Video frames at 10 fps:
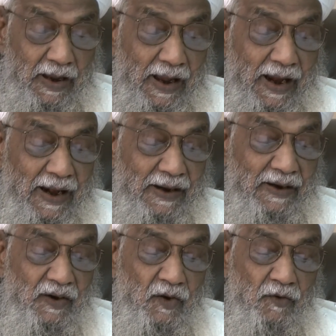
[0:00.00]

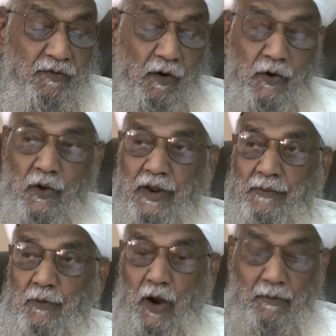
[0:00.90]
and
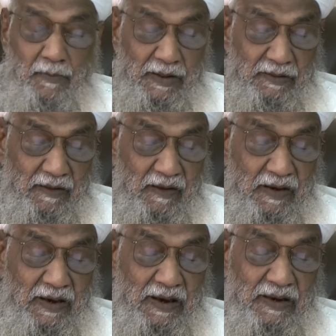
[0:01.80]
following Muhammad,
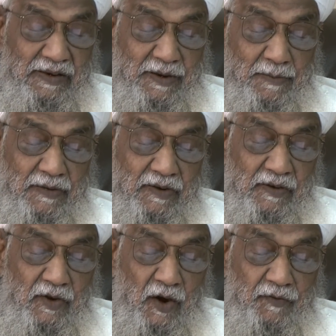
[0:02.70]
the
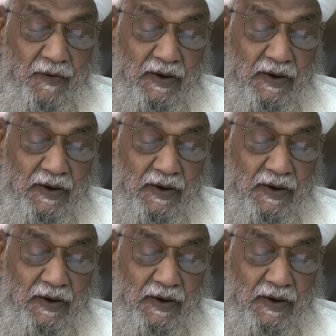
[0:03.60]
messenger of